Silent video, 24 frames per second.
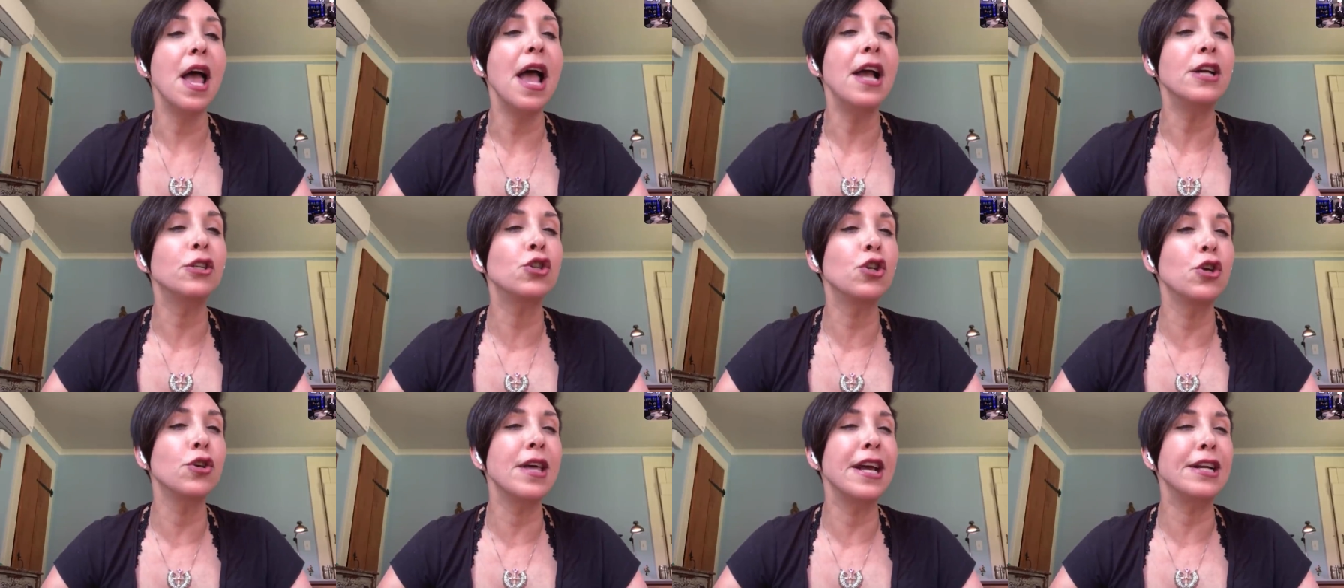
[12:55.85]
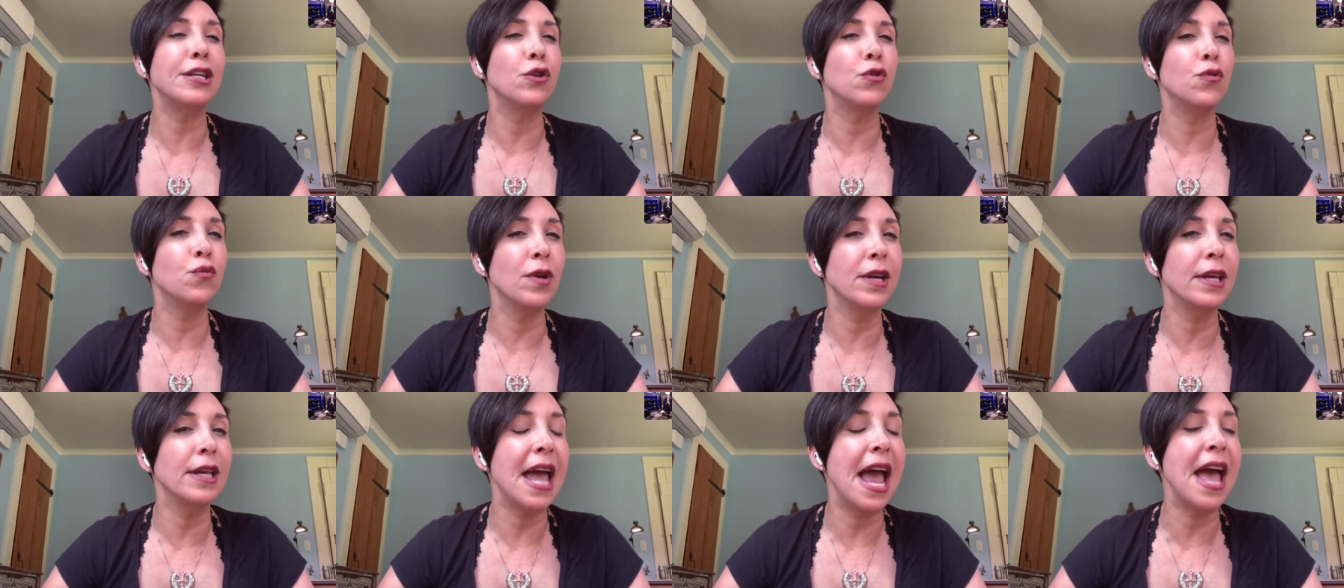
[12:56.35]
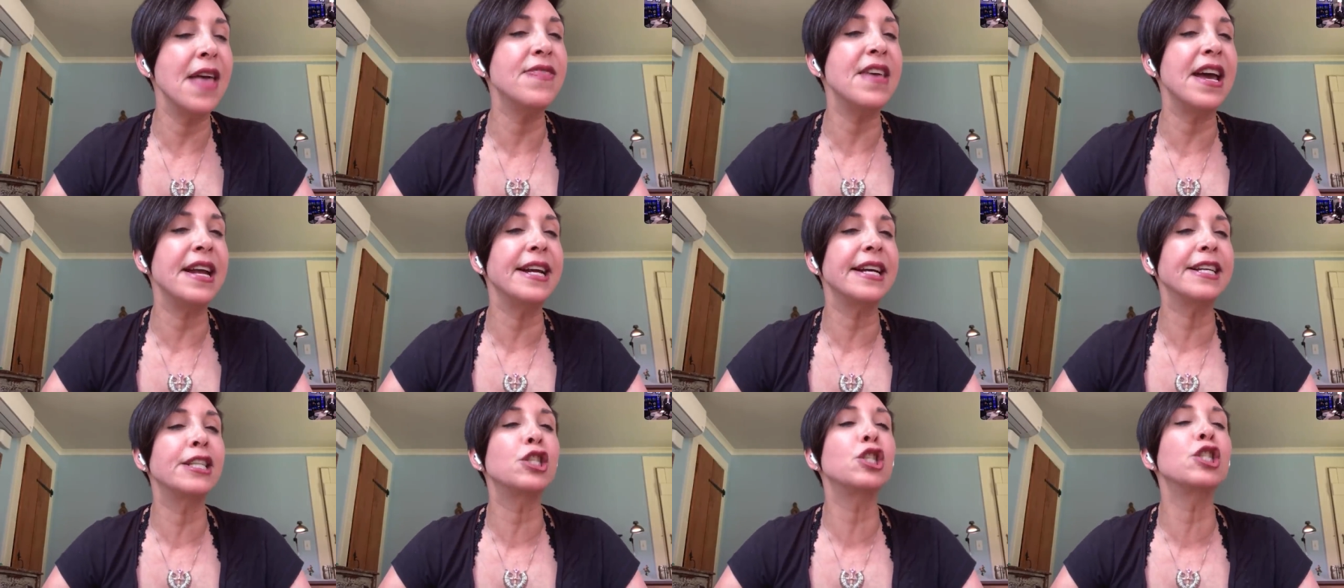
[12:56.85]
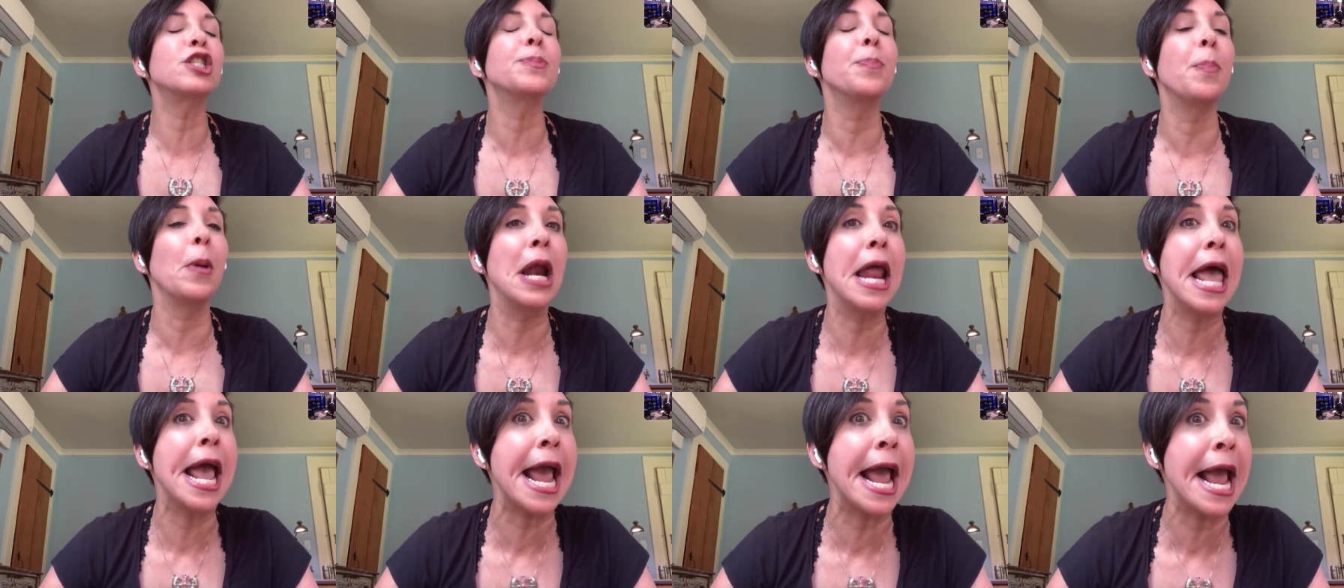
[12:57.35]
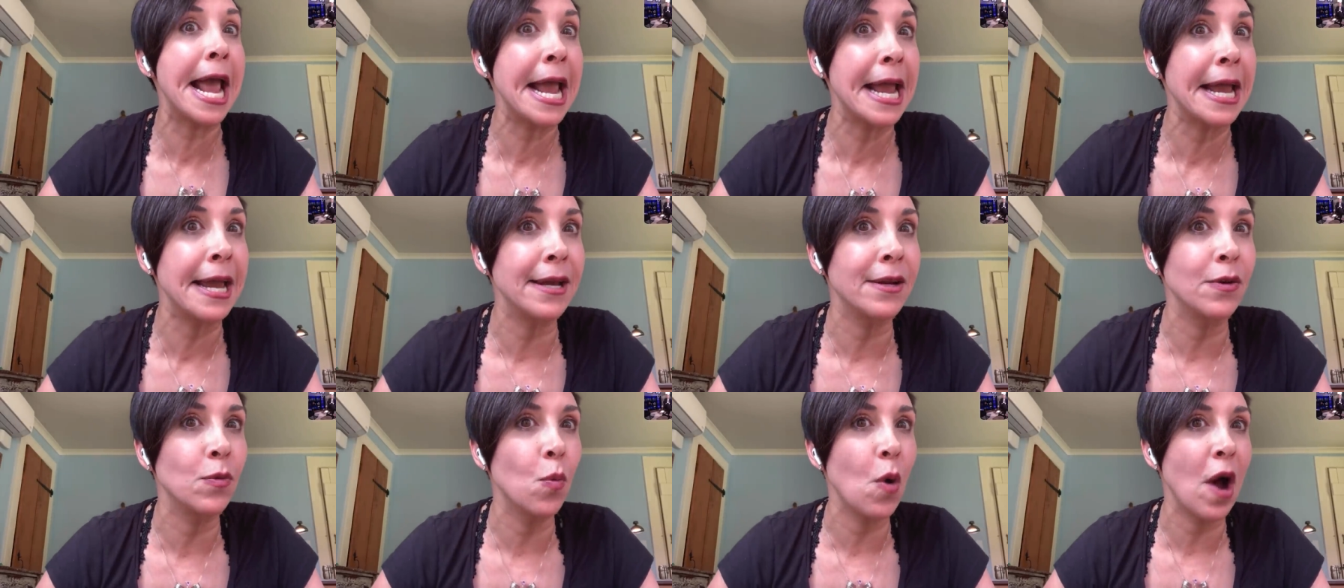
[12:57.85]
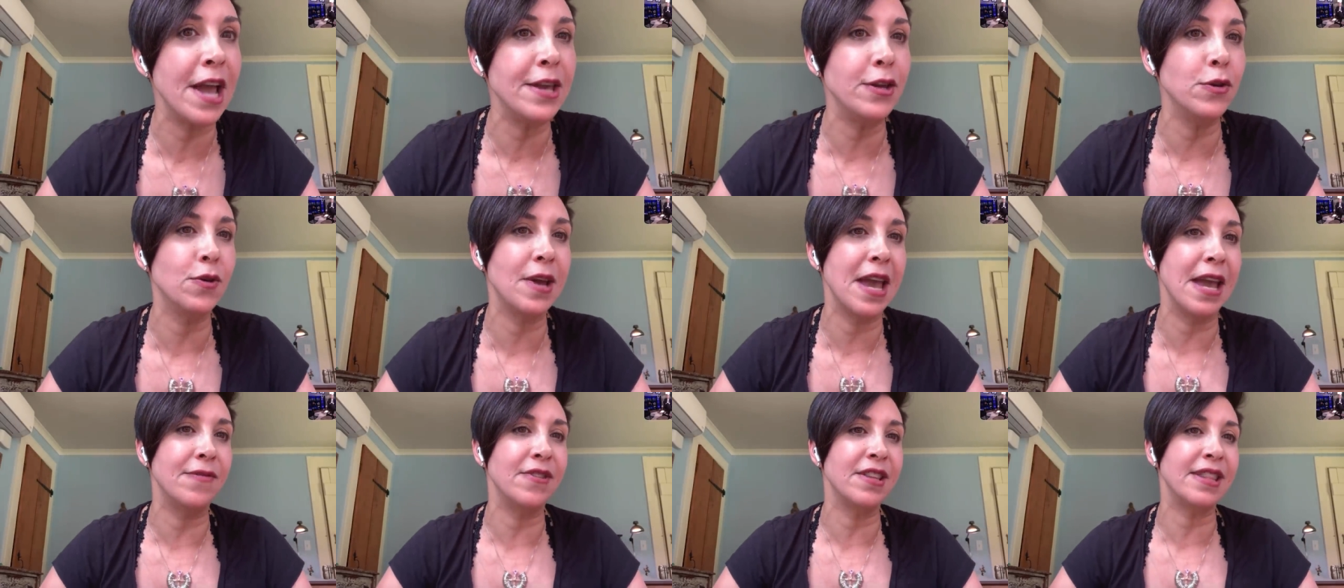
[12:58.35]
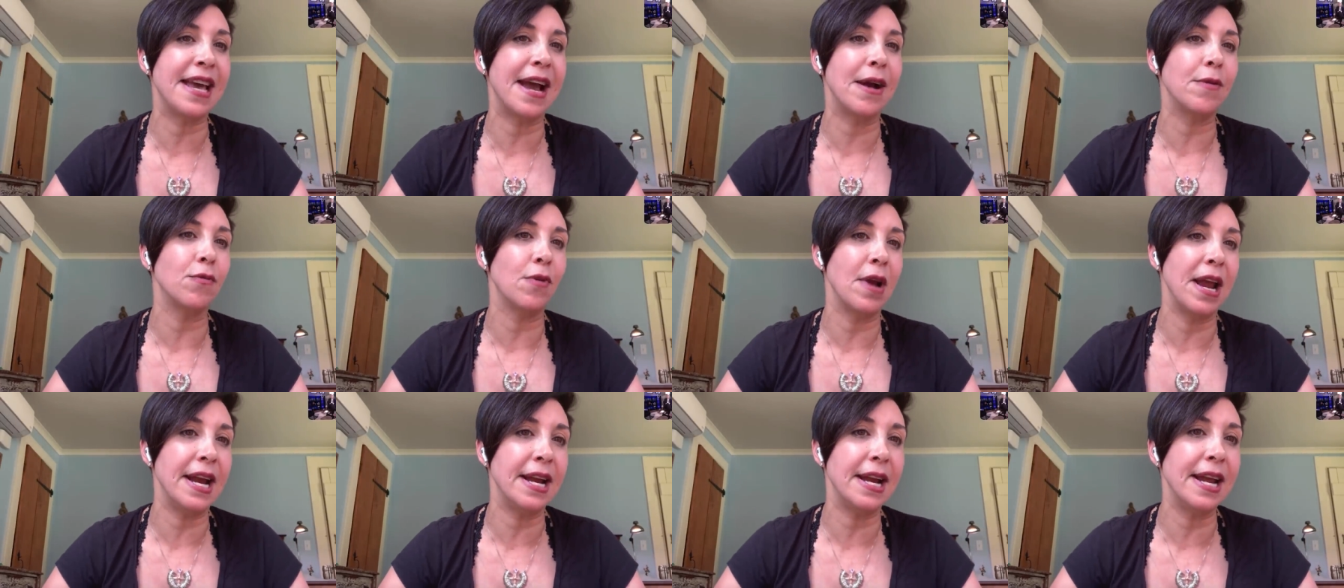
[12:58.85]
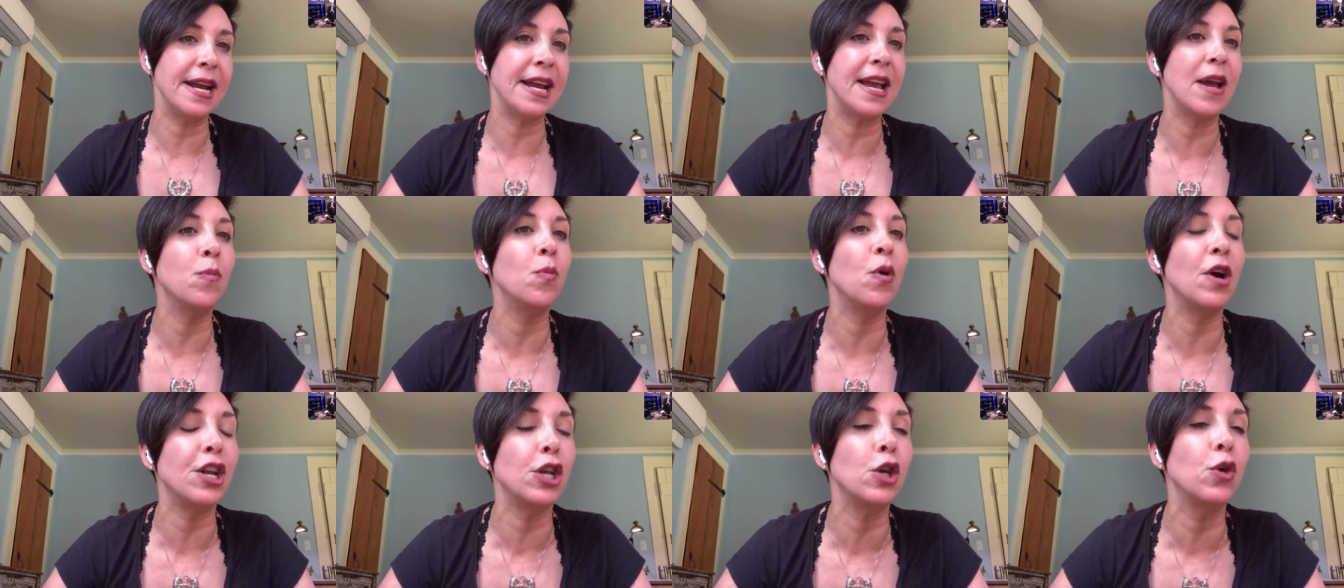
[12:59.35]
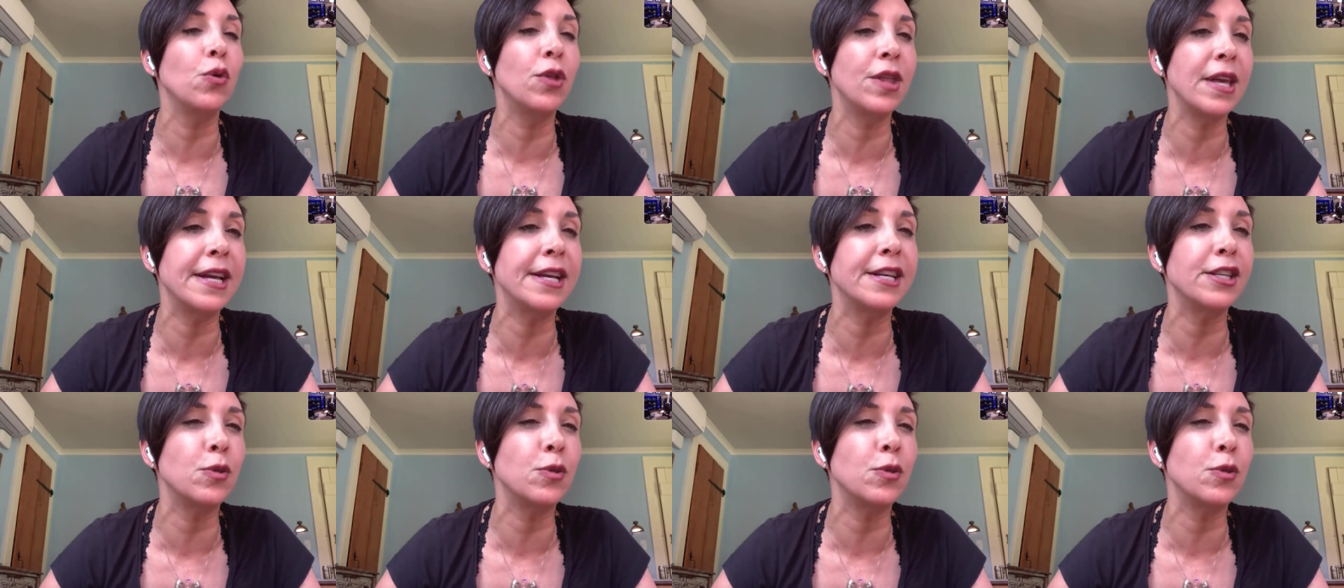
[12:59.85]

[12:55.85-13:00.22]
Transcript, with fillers: so that you real and then explain why you gave it that rating and what you think is